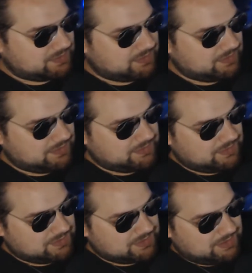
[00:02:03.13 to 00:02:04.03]

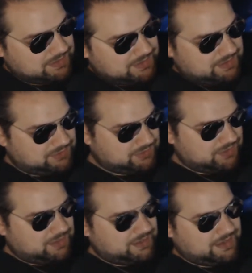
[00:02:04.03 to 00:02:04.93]
there's a
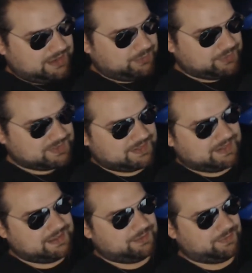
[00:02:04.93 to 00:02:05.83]
shirt, and I will say
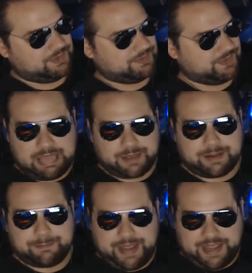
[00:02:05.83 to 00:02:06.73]
it feels very
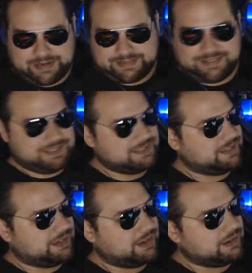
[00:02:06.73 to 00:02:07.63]
compact in
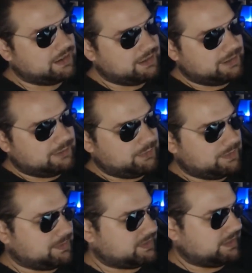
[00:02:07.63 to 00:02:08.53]
here with a
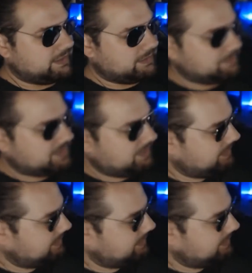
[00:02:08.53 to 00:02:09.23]
bunch of items. So